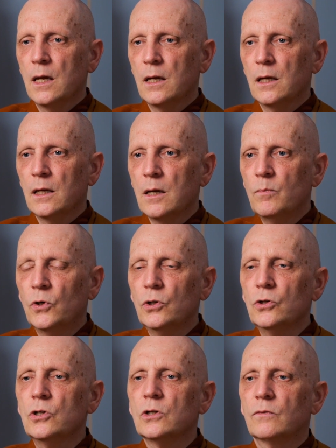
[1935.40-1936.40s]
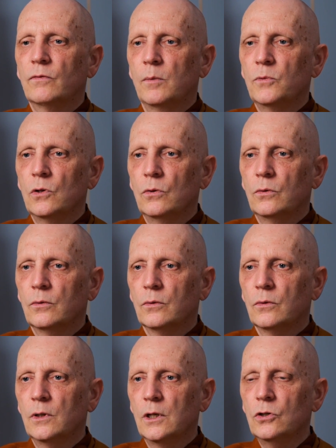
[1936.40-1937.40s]
emerges from you,
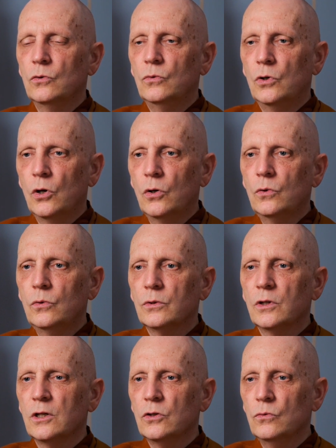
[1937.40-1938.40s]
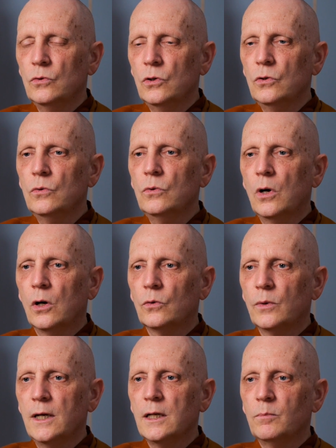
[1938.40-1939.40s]
that you know, that you knew
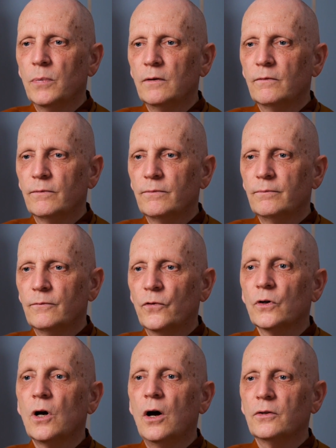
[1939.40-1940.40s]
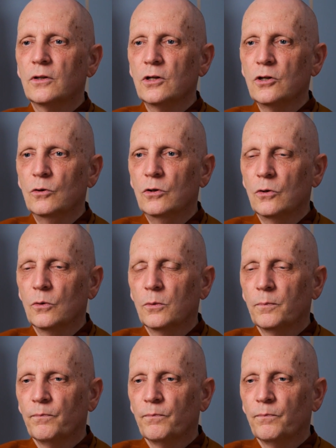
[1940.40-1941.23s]
already but forgot that you knew.